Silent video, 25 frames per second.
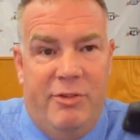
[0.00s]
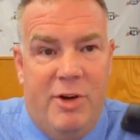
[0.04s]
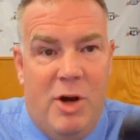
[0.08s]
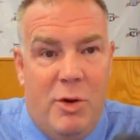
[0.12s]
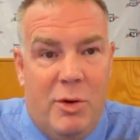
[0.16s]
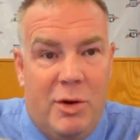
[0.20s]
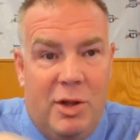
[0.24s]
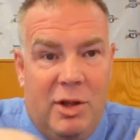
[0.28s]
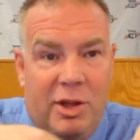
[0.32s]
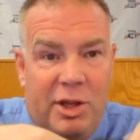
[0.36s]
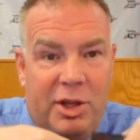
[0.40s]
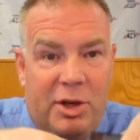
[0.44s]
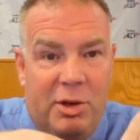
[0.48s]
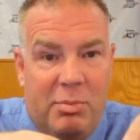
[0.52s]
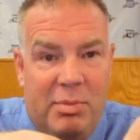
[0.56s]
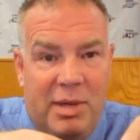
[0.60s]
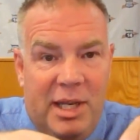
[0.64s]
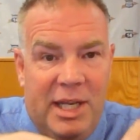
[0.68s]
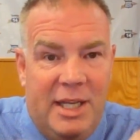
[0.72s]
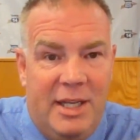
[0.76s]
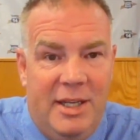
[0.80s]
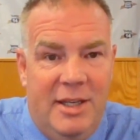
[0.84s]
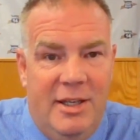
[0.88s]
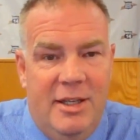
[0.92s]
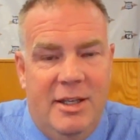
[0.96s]
phone a little
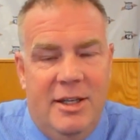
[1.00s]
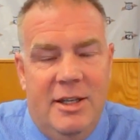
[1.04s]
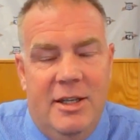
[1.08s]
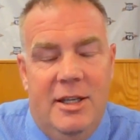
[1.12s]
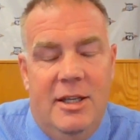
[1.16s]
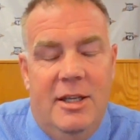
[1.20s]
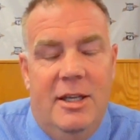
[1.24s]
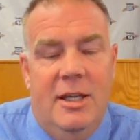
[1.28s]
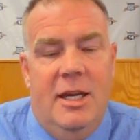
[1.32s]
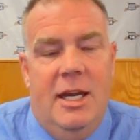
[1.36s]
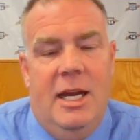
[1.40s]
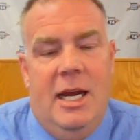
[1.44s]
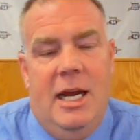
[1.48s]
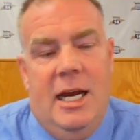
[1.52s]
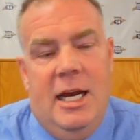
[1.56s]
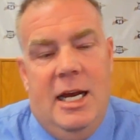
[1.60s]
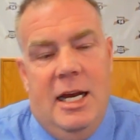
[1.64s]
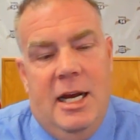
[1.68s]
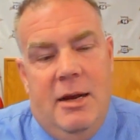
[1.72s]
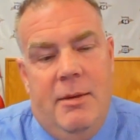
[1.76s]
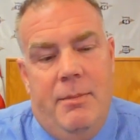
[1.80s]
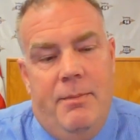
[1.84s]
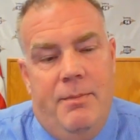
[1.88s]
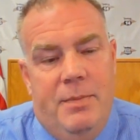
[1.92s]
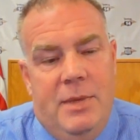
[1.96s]
bit.
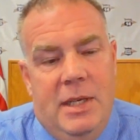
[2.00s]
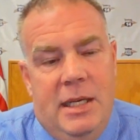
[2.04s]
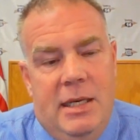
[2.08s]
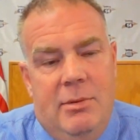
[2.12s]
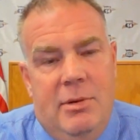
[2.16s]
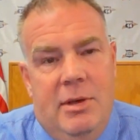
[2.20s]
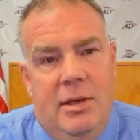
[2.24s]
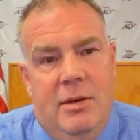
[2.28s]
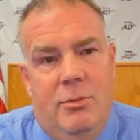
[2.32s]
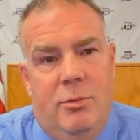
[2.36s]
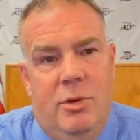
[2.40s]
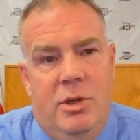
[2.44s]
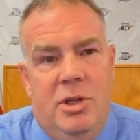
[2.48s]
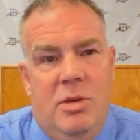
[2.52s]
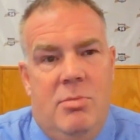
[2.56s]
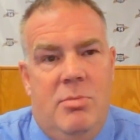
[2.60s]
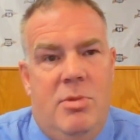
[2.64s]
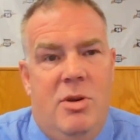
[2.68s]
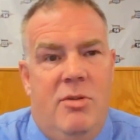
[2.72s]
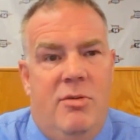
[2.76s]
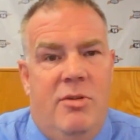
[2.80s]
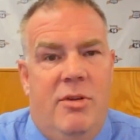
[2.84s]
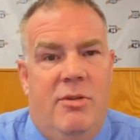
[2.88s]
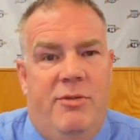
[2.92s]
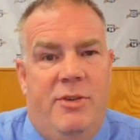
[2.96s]
And when you
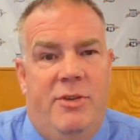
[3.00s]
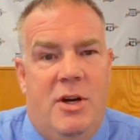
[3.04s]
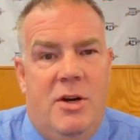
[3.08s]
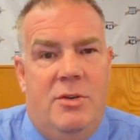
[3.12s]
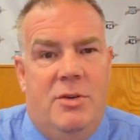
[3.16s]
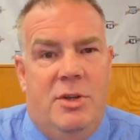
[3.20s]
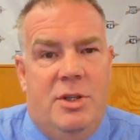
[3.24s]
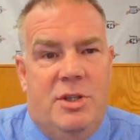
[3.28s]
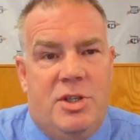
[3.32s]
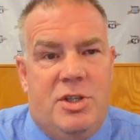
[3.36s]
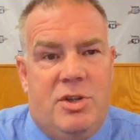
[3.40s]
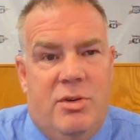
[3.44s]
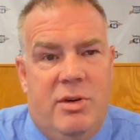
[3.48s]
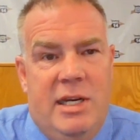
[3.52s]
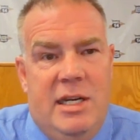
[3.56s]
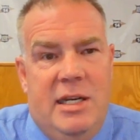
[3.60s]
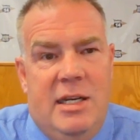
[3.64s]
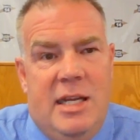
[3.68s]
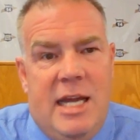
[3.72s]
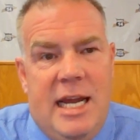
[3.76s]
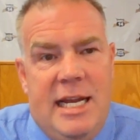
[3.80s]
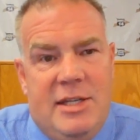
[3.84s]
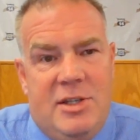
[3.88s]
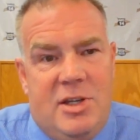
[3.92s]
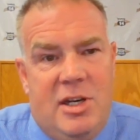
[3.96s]
move the phone, the screen
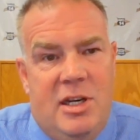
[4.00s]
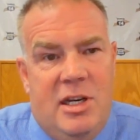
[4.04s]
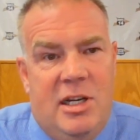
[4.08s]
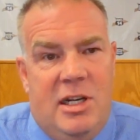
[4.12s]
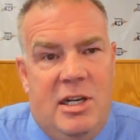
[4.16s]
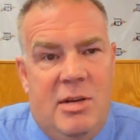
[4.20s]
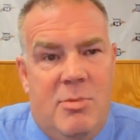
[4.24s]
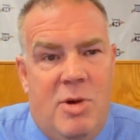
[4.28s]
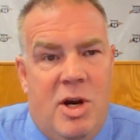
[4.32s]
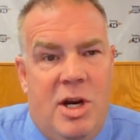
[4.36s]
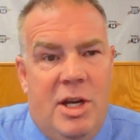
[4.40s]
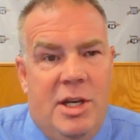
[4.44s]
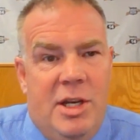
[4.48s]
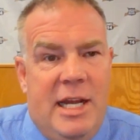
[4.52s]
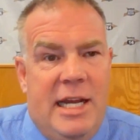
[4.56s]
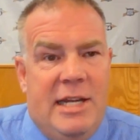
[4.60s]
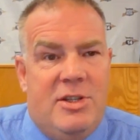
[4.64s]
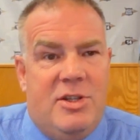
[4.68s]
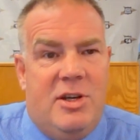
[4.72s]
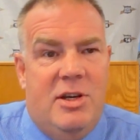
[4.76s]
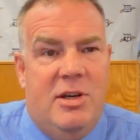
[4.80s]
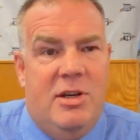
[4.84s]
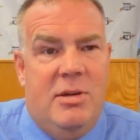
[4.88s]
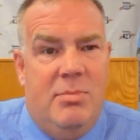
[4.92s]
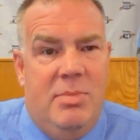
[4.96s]
light's going to come on. That's
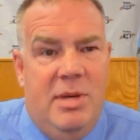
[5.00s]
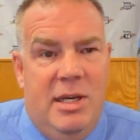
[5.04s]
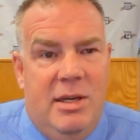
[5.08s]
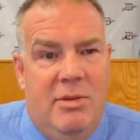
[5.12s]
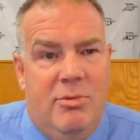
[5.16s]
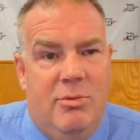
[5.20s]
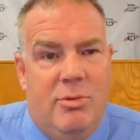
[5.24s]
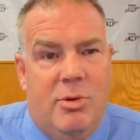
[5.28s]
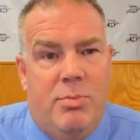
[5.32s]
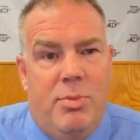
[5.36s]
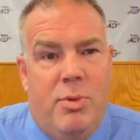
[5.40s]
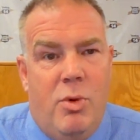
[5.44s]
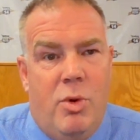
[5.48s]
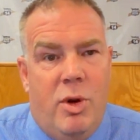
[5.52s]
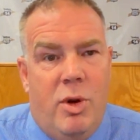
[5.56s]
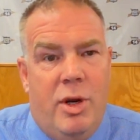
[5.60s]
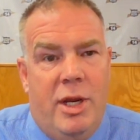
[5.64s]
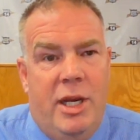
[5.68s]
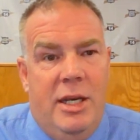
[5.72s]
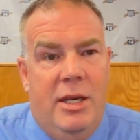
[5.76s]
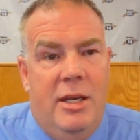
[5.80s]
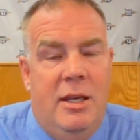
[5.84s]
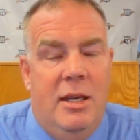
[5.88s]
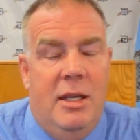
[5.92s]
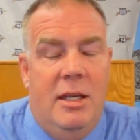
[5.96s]
going to be
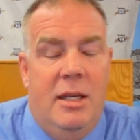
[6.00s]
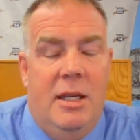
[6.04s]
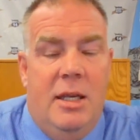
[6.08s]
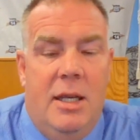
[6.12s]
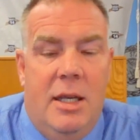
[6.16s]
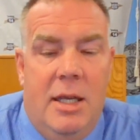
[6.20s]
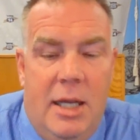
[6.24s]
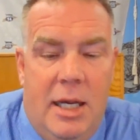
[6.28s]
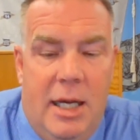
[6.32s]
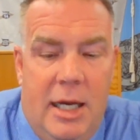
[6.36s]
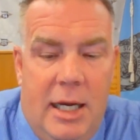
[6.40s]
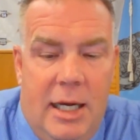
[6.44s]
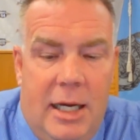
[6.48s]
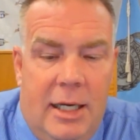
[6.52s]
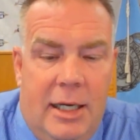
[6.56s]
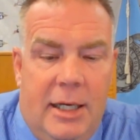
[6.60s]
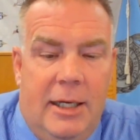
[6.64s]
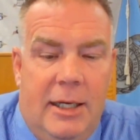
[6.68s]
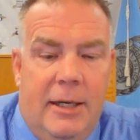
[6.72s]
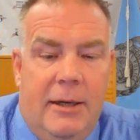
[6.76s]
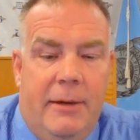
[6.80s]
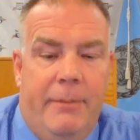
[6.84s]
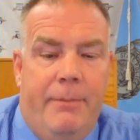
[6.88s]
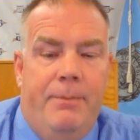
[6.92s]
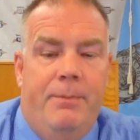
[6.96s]
reported.
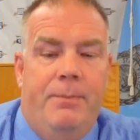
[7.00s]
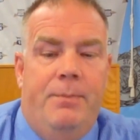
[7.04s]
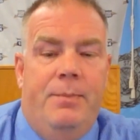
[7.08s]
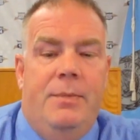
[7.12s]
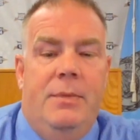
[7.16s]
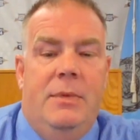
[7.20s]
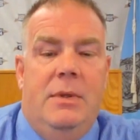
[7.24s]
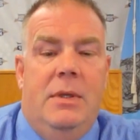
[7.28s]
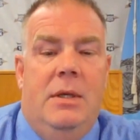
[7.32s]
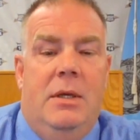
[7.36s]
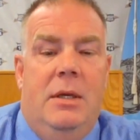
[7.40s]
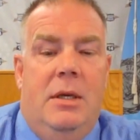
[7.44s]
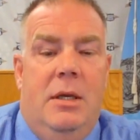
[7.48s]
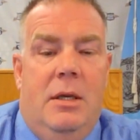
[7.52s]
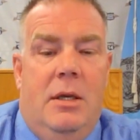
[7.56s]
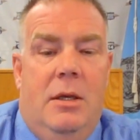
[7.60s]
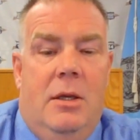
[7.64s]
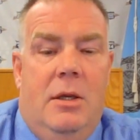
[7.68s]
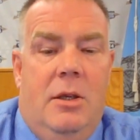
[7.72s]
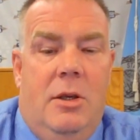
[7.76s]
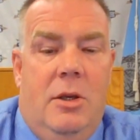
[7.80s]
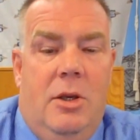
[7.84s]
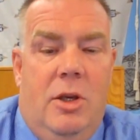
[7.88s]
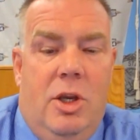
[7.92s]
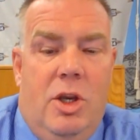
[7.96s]
Um,
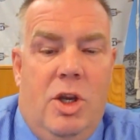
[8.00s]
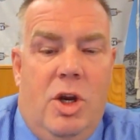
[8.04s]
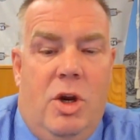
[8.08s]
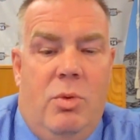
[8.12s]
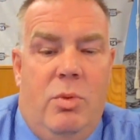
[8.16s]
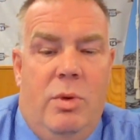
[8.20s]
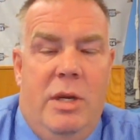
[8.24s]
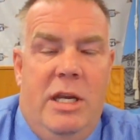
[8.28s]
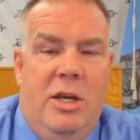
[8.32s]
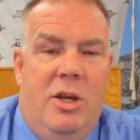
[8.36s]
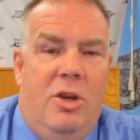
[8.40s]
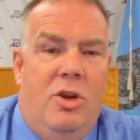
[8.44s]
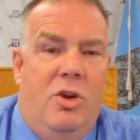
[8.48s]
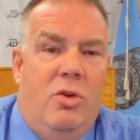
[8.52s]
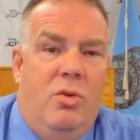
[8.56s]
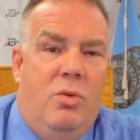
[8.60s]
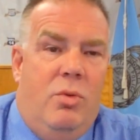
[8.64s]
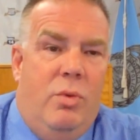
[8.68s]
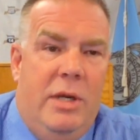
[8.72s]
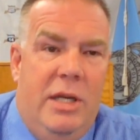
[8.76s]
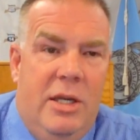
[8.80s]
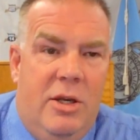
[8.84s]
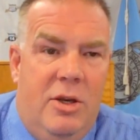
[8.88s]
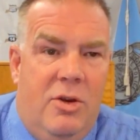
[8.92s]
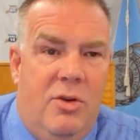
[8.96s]
and we
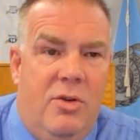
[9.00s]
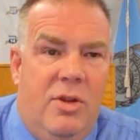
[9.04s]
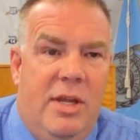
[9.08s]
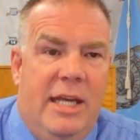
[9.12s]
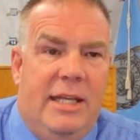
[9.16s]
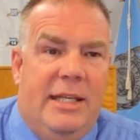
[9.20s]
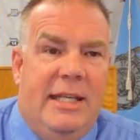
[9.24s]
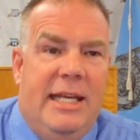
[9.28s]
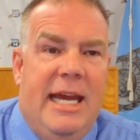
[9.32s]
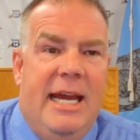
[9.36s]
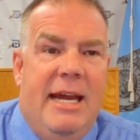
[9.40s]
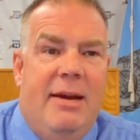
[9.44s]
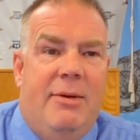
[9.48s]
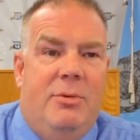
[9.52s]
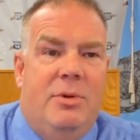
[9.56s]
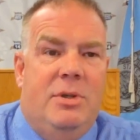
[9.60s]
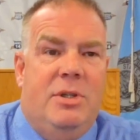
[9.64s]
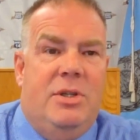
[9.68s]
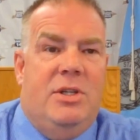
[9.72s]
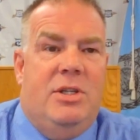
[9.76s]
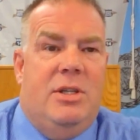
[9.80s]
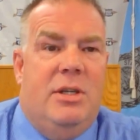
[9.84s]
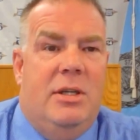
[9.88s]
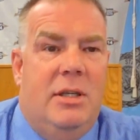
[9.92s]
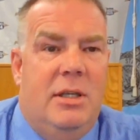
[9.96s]
knew that
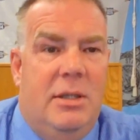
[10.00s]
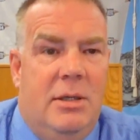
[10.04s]
was